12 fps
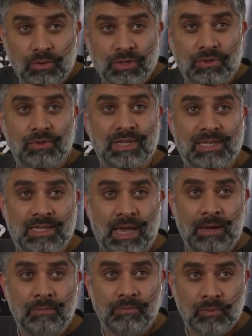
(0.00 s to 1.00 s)
also do the
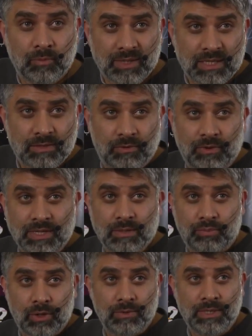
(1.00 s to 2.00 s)
same with these
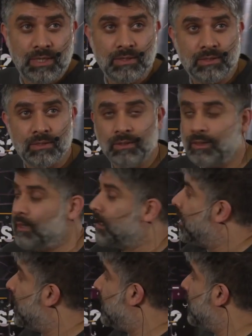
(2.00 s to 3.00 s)
fluorescent proteins,
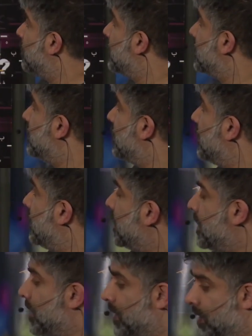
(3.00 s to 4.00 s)

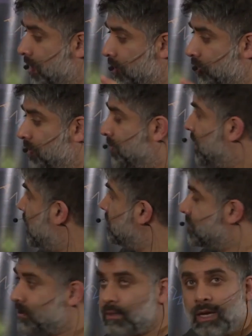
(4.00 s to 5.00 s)
with
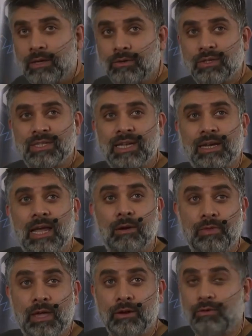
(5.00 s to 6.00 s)
plants, and understand
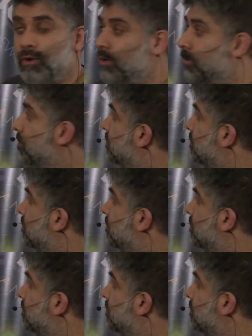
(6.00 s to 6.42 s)
how they grow.